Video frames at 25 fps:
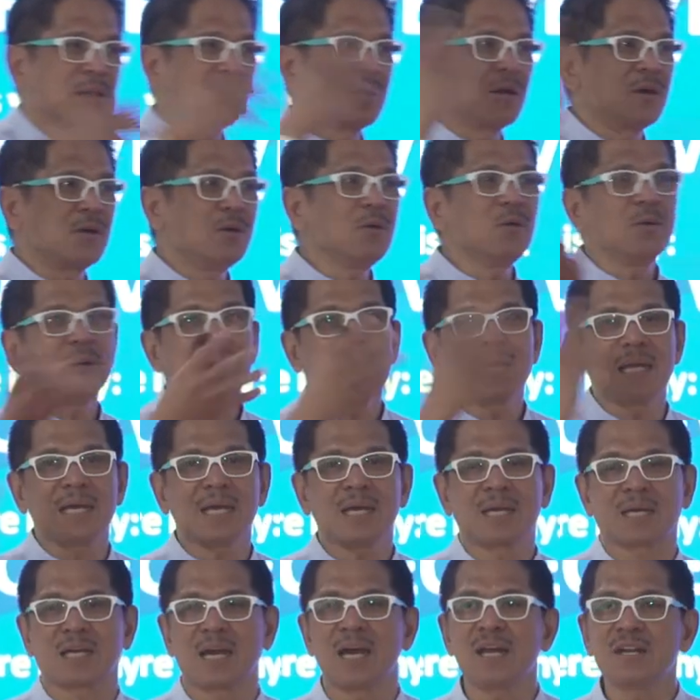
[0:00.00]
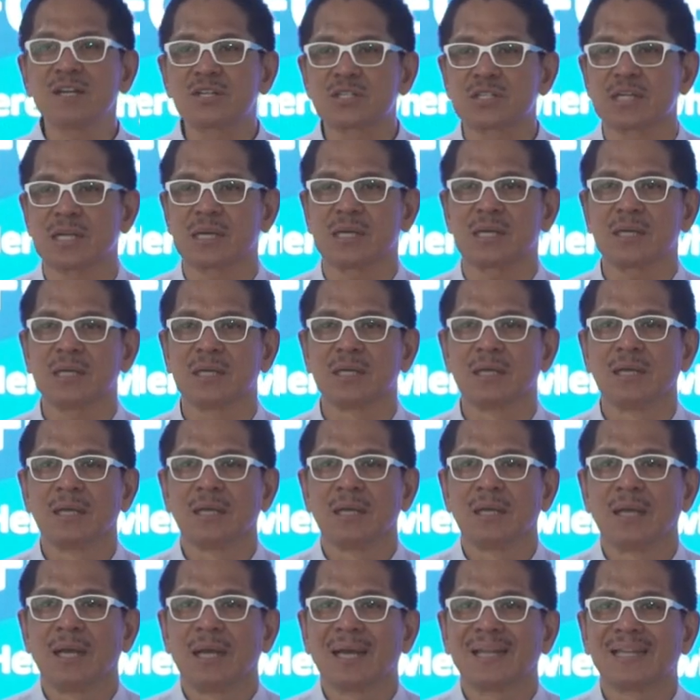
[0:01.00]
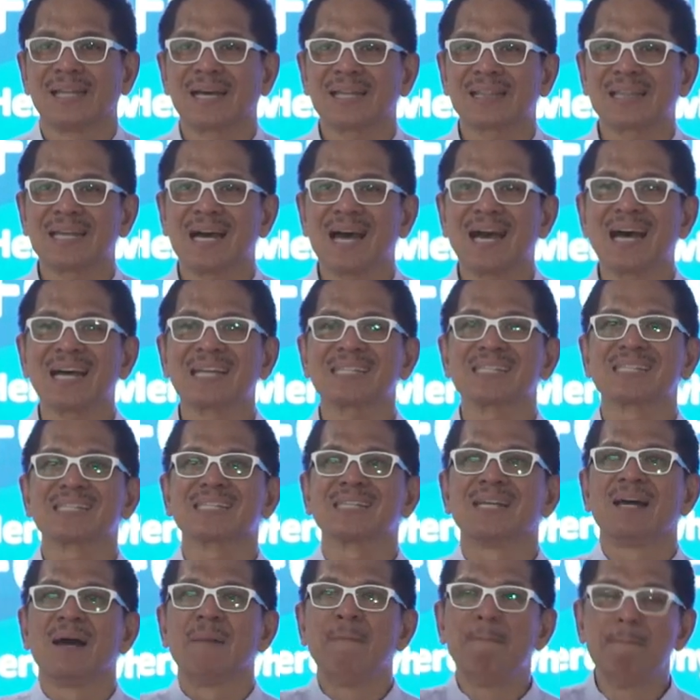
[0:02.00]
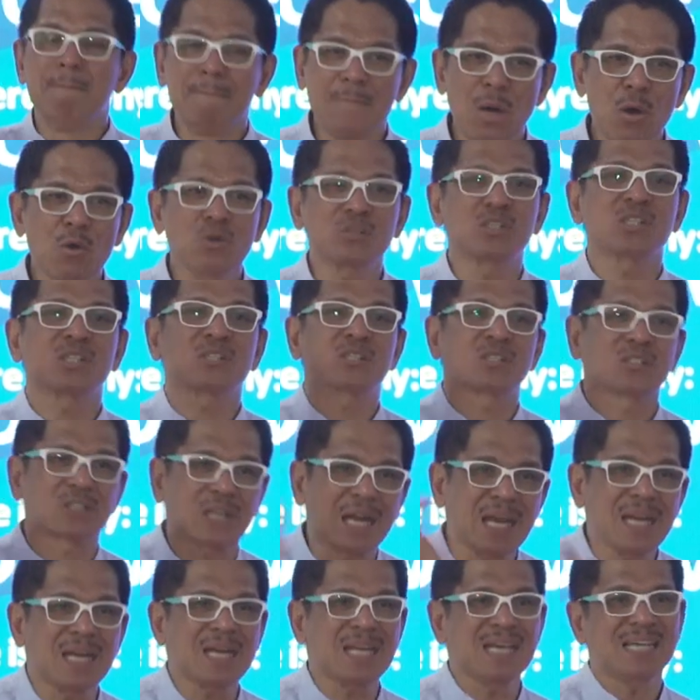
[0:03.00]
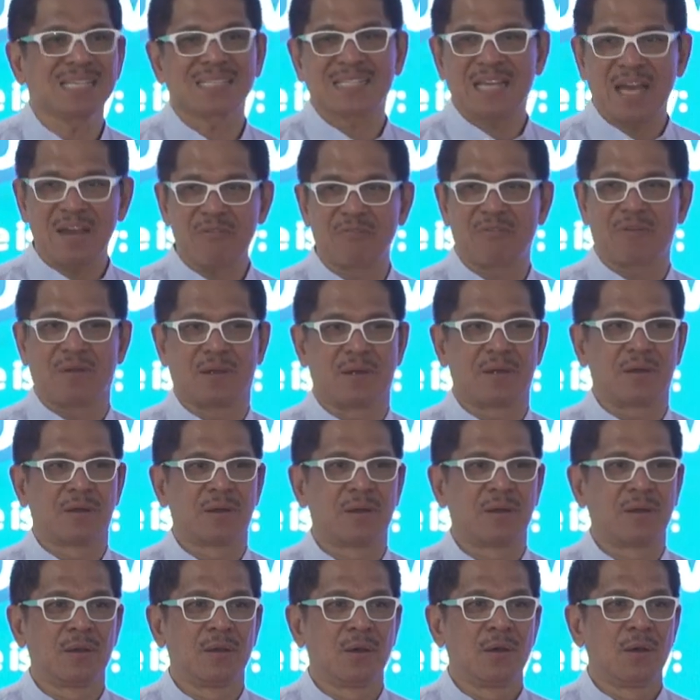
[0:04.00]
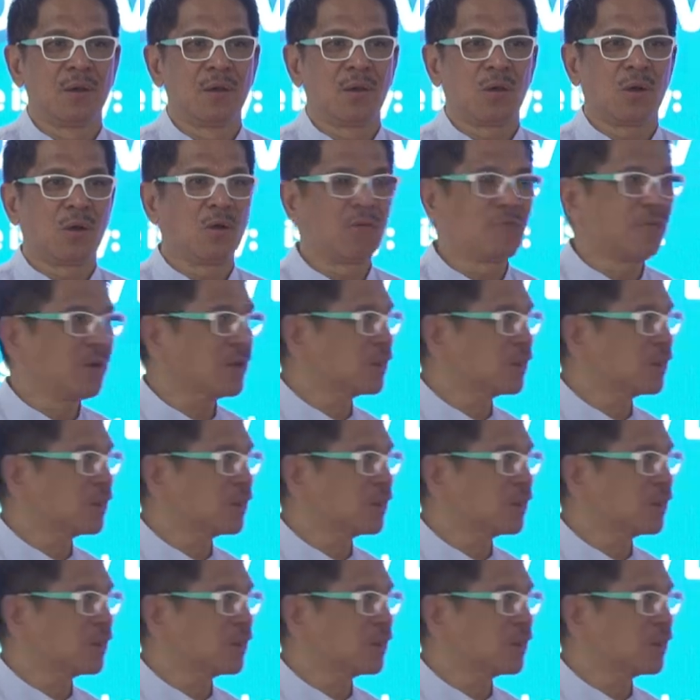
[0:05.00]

the only country that has most trainings ever. Over